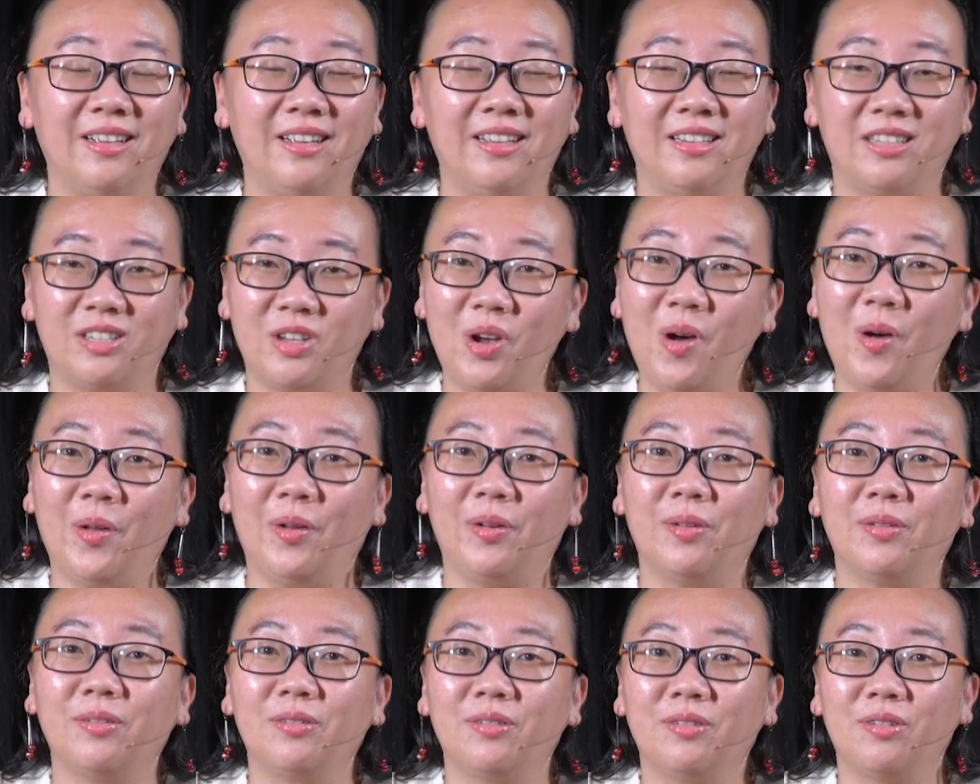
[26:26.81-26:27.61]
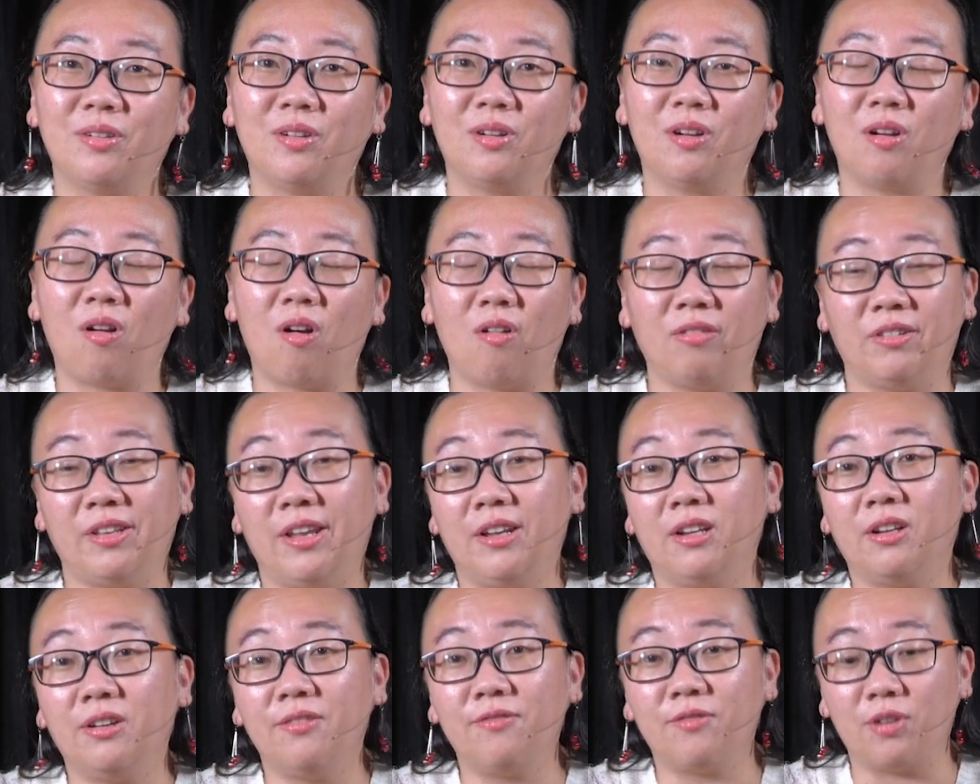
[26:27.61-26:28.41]
is gone or
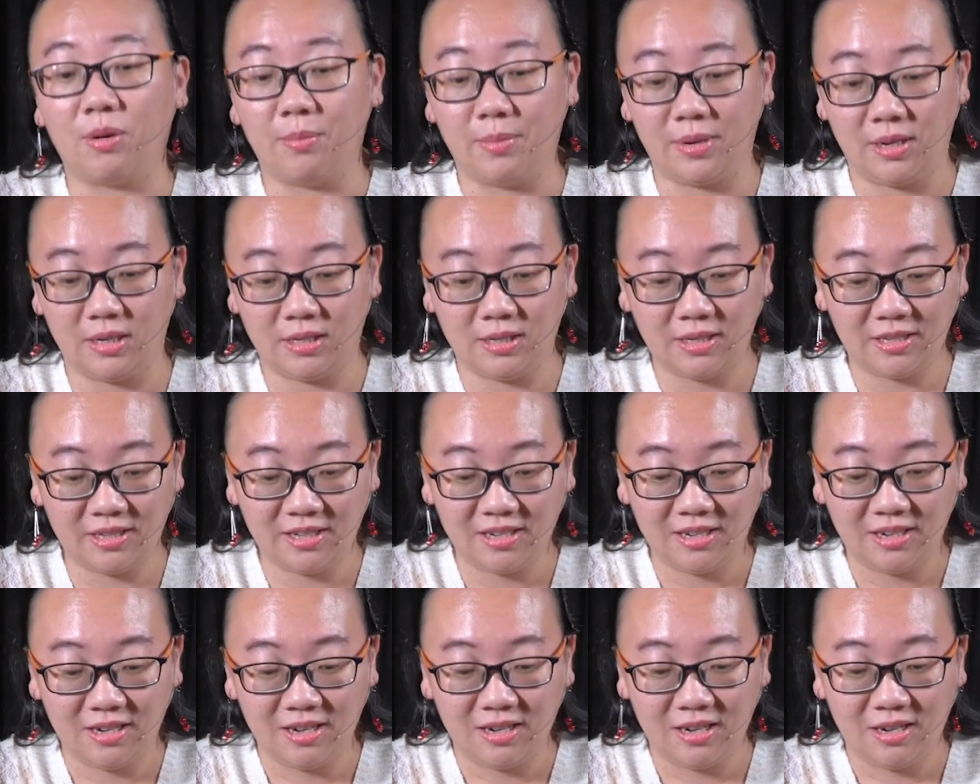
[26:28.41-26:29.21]
taken from us.